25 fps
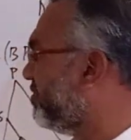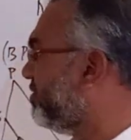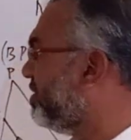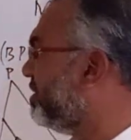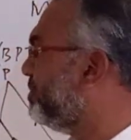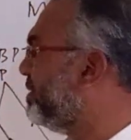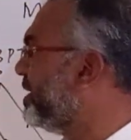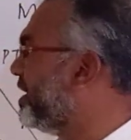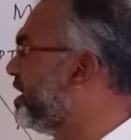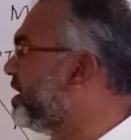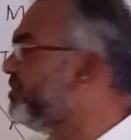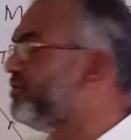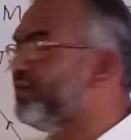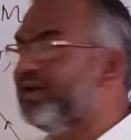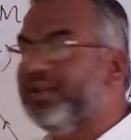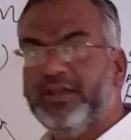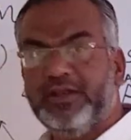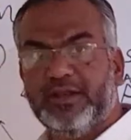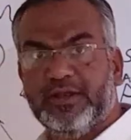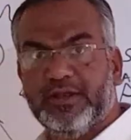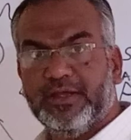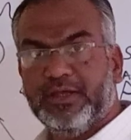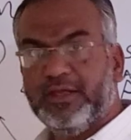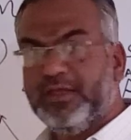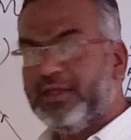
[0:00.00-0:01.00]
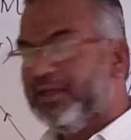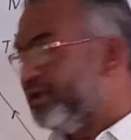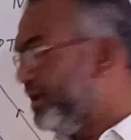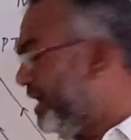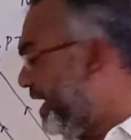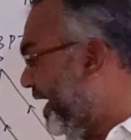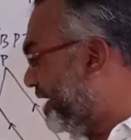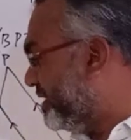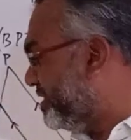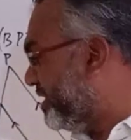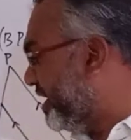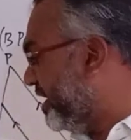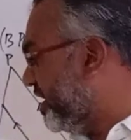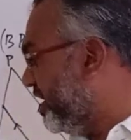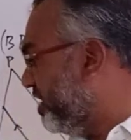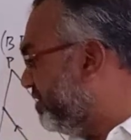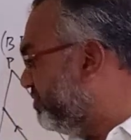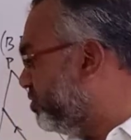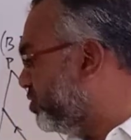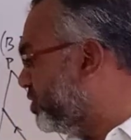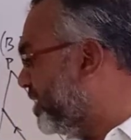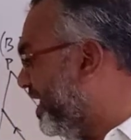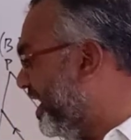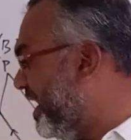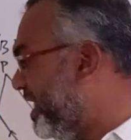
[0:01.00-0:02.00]
will be given, and they give
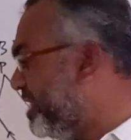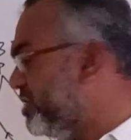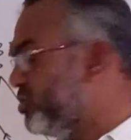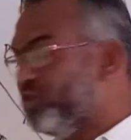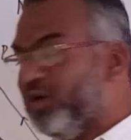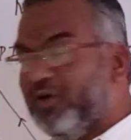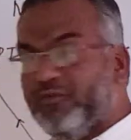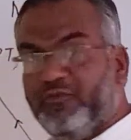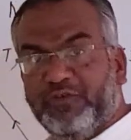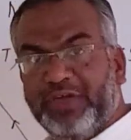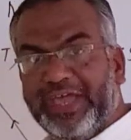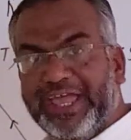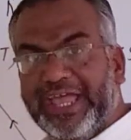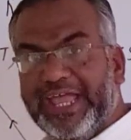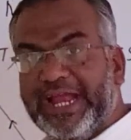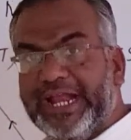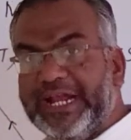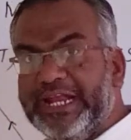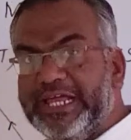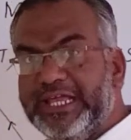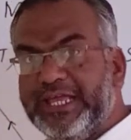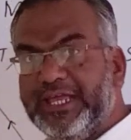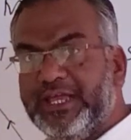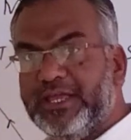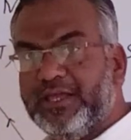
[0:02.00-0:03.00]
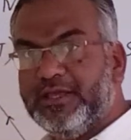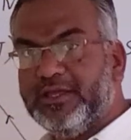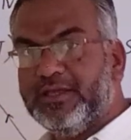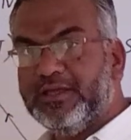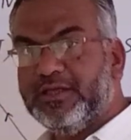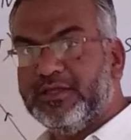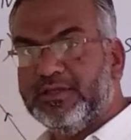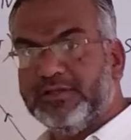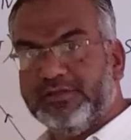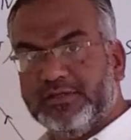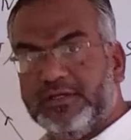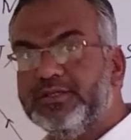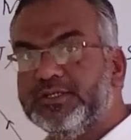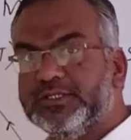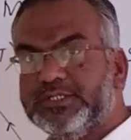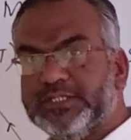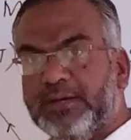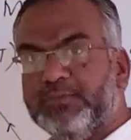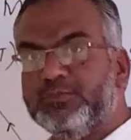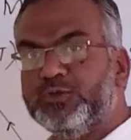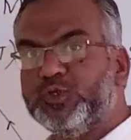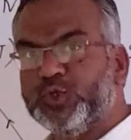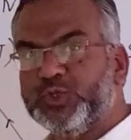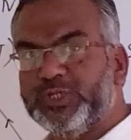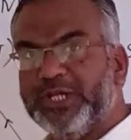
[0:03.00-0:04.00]
you the length of AD,
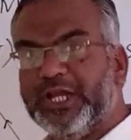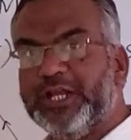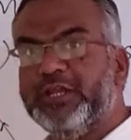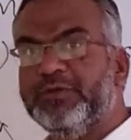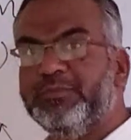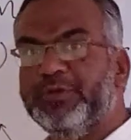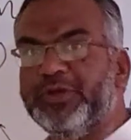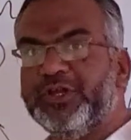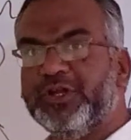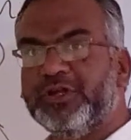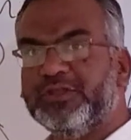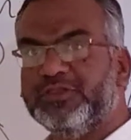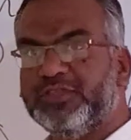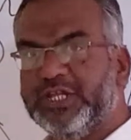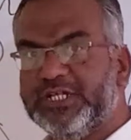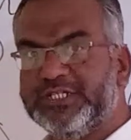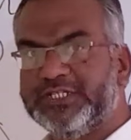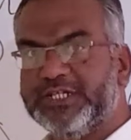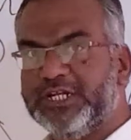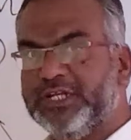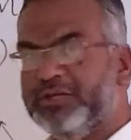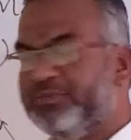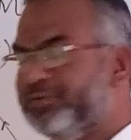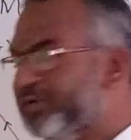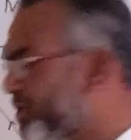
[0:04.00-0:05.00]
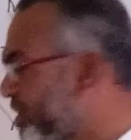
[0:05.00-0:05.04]
some 2 cm, 3 cm,